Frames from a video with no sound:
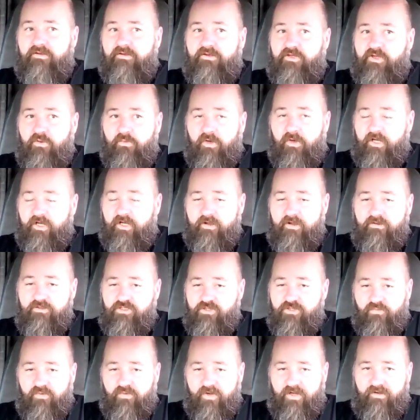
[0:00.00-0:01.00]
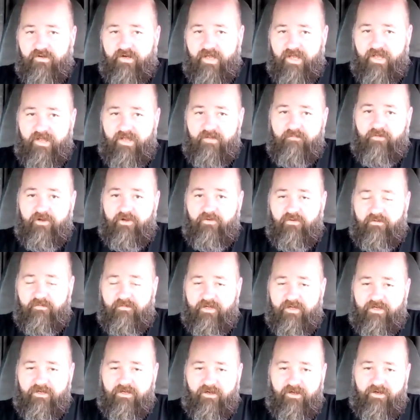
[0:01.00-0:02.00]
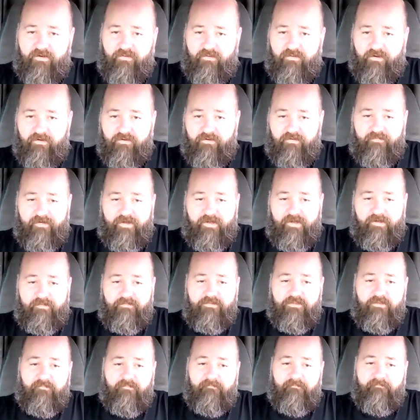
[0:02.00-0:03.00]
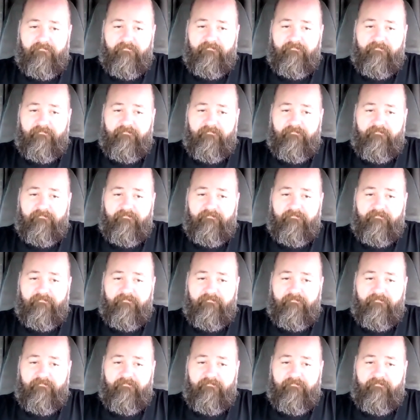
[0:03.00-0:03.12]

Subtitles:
You want to use your real name, or you want me to call you Krono Vapes?